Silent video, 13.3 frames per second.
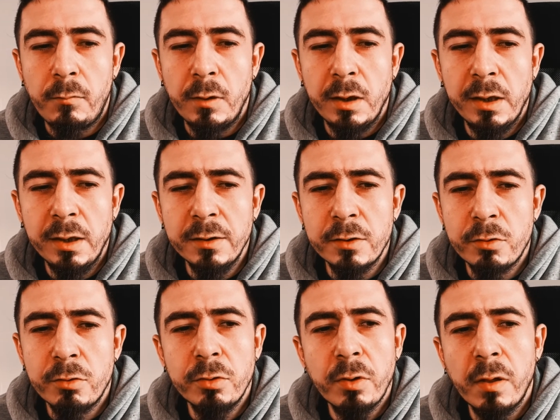And the
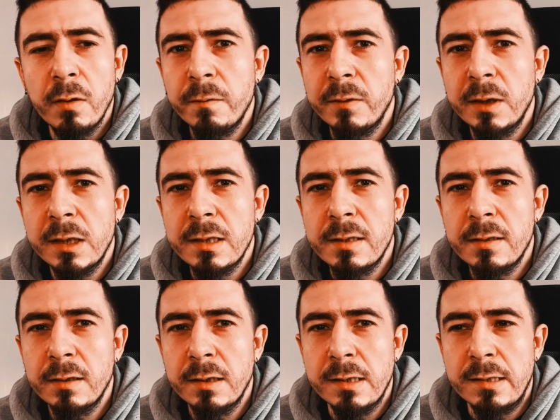truth of
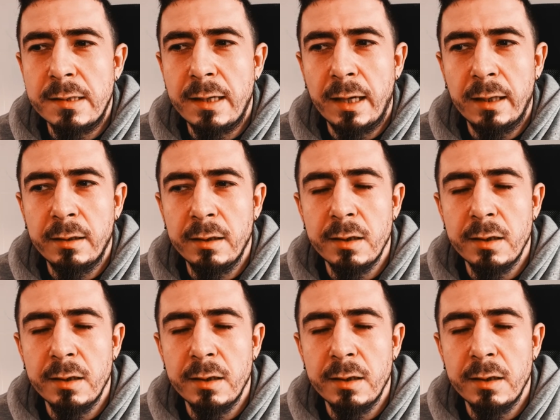this is that